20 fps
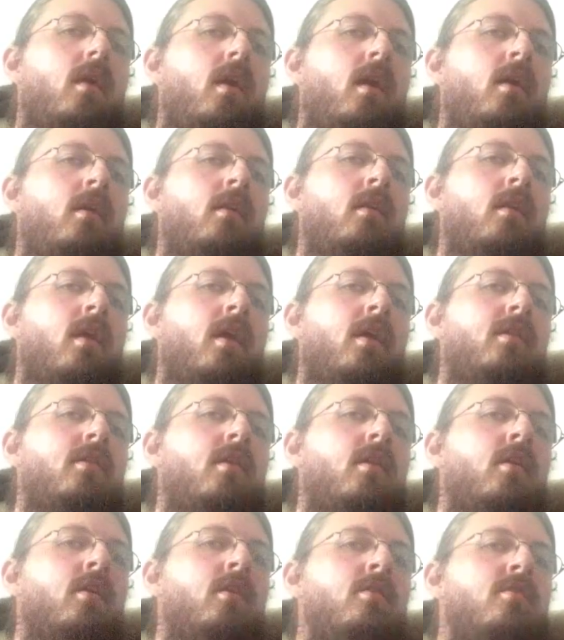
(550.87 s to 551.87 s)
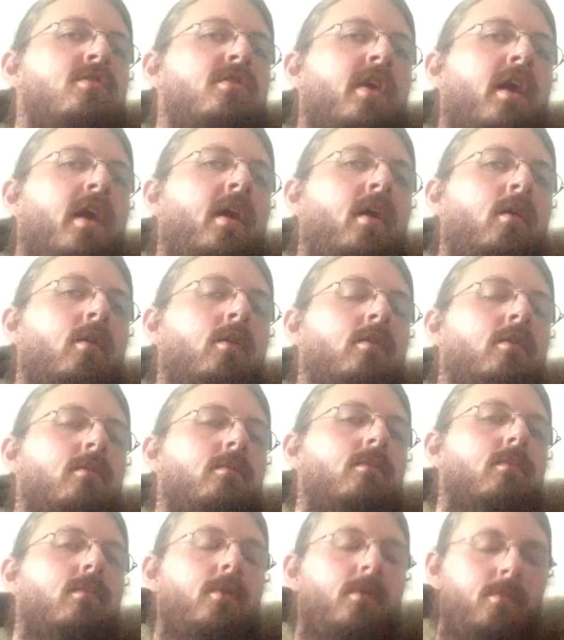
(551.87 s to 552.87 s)
and like the good child,
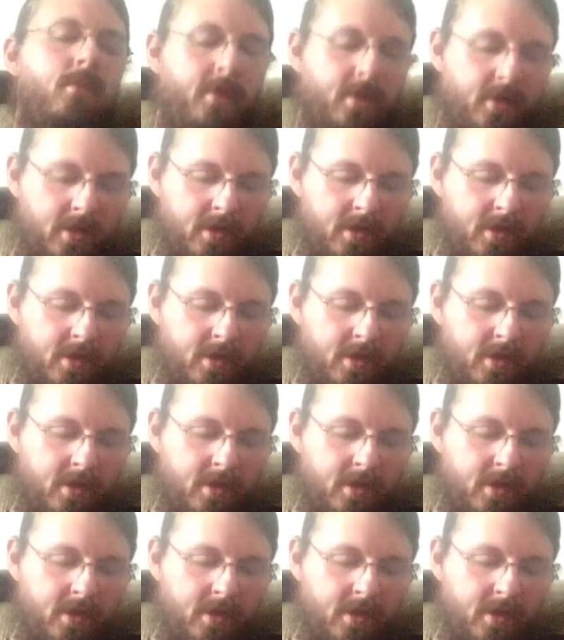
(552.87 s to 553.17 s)
put my